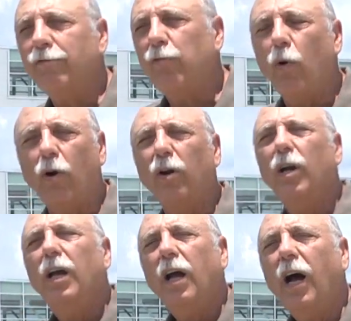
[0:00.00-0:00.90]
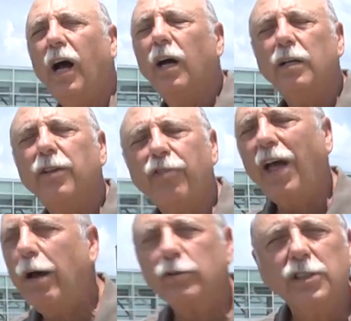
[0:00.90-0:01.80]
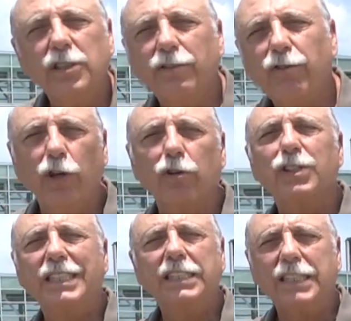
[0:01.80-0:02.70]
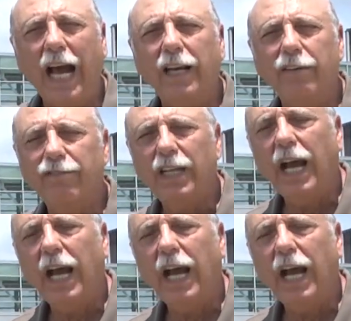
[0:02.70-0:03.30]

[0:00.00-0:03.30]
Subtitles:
for thousands of years inside of the